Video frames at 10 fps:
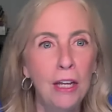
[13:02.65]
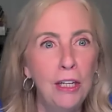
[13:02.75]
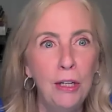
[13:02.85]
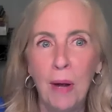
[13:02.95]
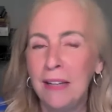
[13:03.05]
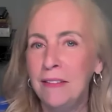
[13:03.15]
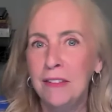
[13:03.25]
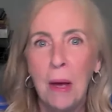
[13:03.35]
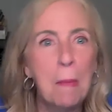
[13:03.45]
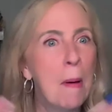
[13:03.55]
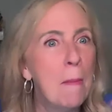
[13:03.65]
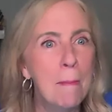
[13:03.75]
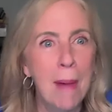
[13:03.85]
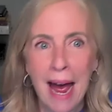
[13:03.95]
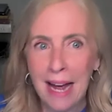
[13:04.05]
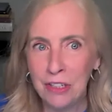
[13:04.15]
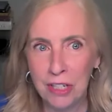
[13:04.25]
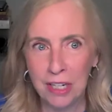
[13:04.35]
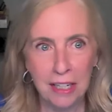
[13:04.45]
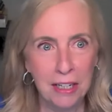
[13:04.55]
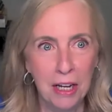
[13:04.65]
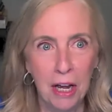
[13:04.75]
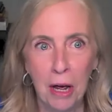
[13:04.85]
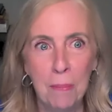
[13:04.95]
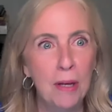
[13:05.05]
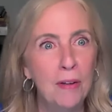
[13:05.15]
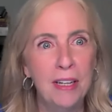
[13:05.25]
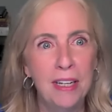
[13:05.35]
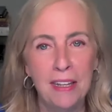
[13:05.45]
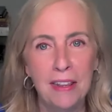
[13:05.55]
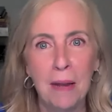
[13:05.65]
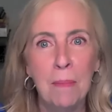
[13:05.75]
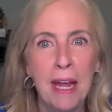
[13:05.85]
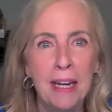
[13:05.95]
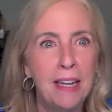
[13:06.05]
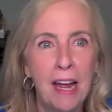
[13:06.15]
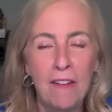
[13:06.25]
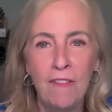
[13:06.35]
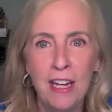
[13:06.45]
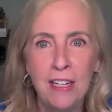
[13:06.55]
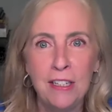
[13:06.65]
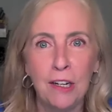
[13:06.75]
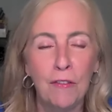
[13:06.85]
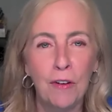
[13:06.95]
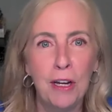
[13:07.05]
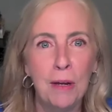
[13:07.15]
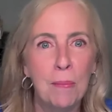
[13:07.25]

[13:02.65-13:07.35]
you had some magic ability that made life easier for him,